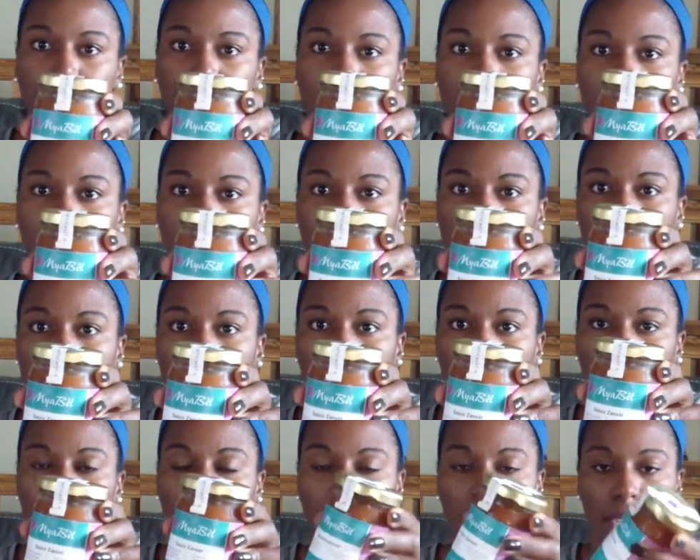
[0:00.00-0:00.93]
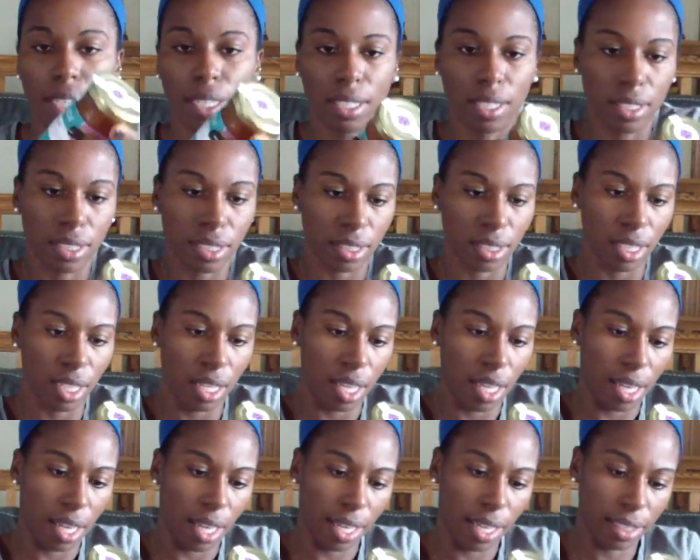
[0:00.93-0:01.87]
This is what that is.
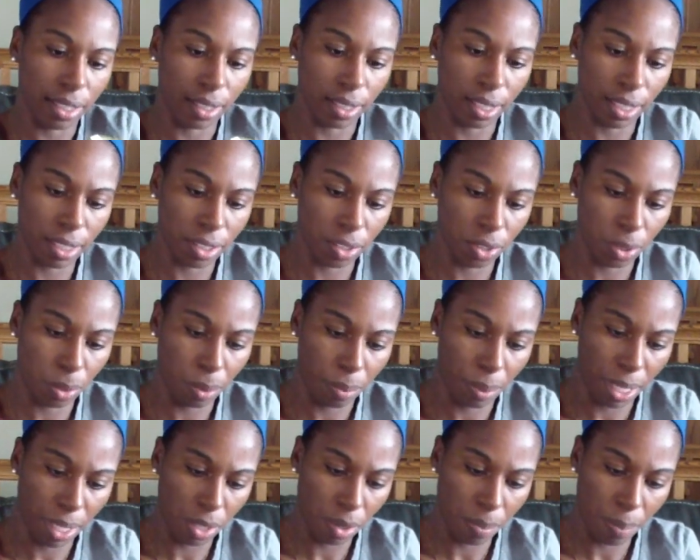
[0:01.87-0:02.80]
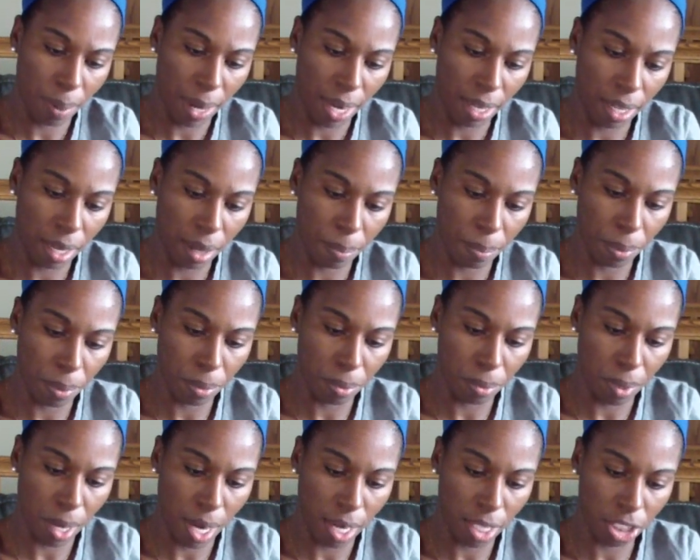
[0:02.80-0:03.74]
It says tomato, pineapple,
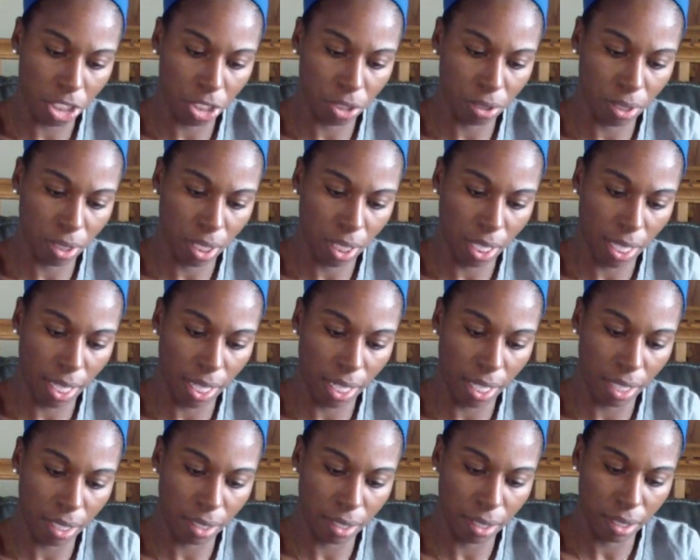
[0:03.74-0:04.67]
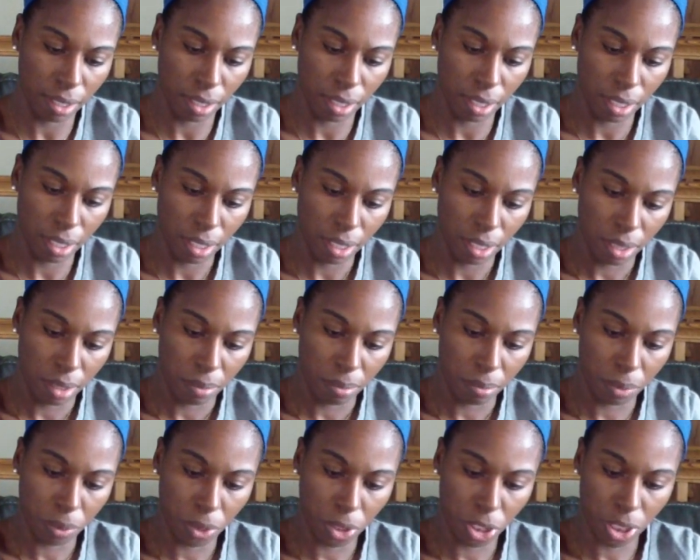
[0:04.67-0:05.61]
raw sugarcane,
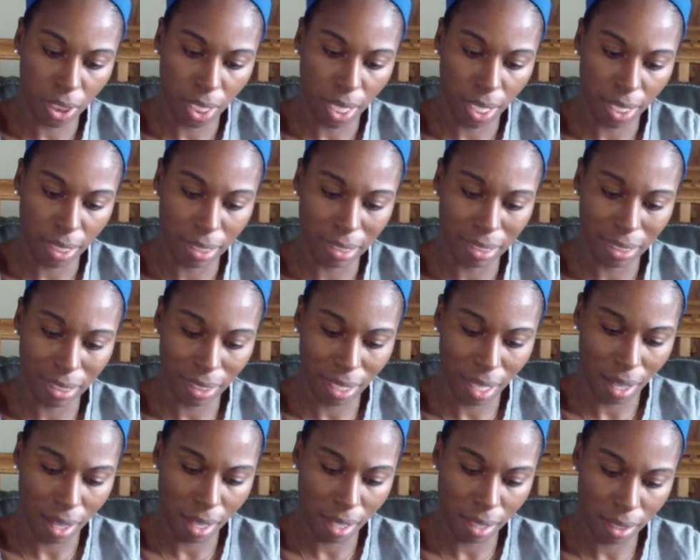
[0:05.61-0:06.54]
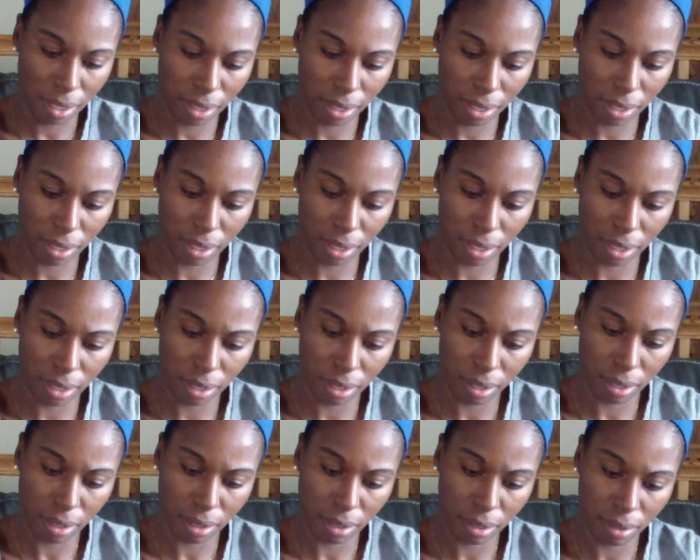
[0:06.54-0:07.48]
moonshine sauce.
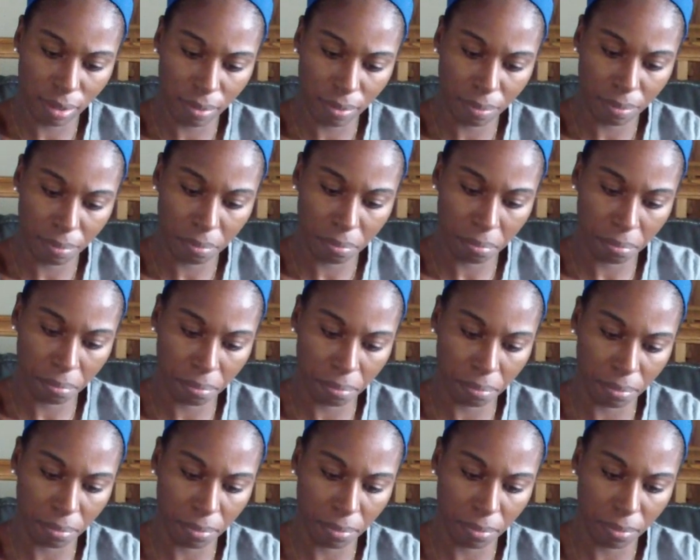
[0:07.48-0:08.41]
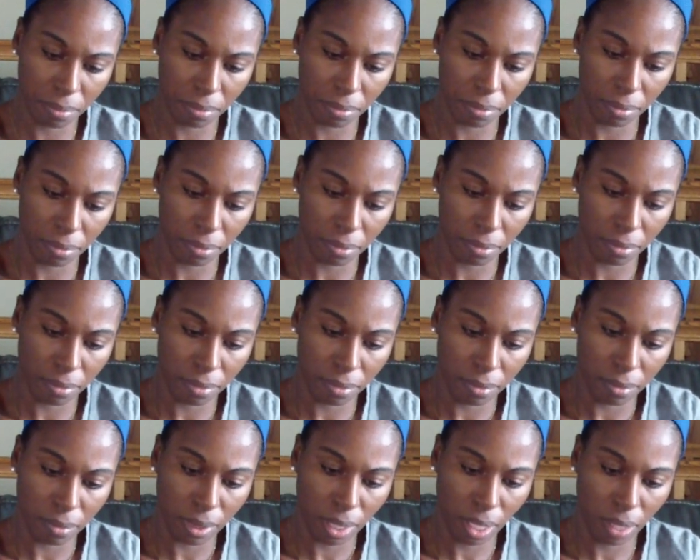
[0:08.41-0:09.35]
I
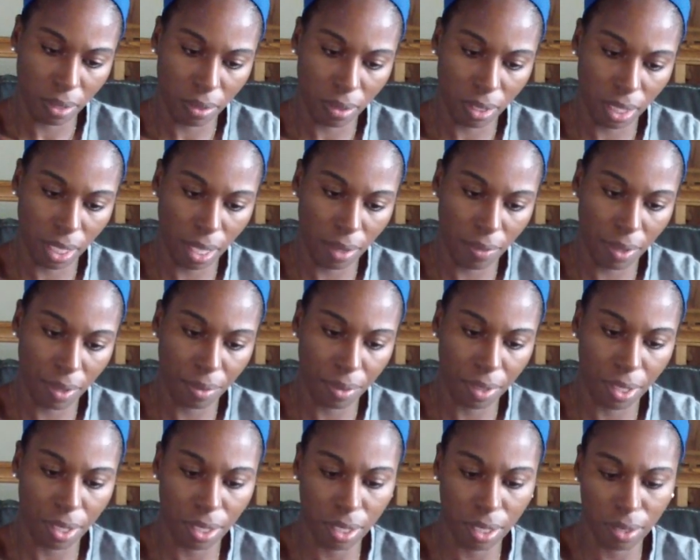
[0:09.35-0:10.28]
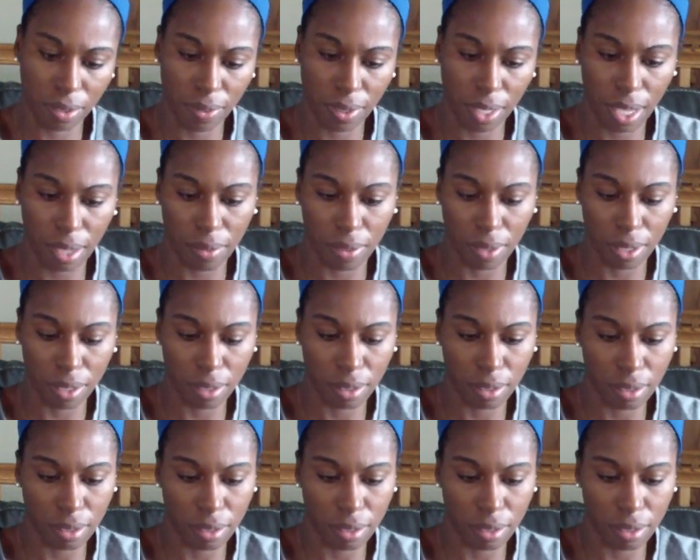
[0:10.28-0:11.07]
don't think I've ever heard of that one.